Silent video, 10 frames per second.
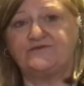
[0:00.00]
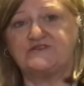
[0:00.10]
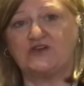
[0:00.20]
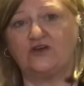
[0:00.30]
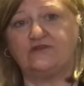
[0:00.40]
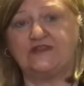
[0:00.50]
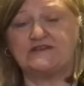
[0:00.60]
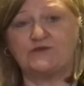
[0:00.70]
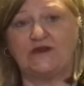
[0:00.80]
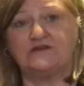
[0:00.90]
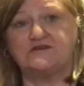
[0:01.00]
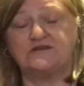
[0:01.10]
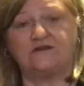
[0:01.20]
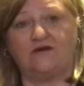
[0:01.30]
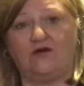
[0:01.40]
So this
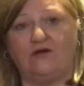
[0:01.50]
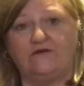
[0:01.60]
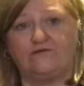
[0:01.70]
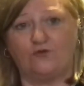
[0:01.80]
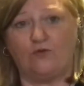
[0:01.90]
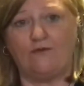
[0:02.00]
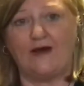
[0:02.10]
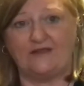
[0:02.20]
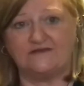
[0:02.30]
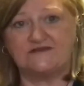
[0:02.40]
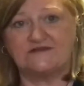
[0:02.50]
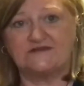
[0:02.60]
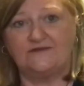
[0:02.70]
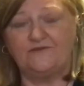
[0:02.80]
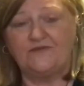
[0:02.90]
went on for
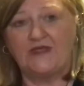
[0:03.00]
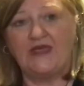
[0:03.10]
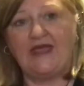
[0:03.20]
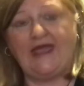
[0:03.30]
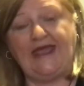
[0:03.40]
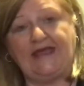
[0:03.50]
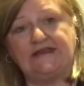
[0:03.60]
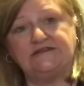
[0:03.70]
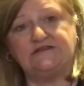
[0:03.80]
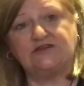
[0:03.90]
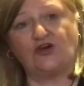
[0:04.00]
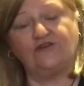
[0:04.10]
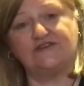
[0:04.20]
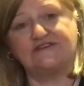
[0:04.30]
months. And on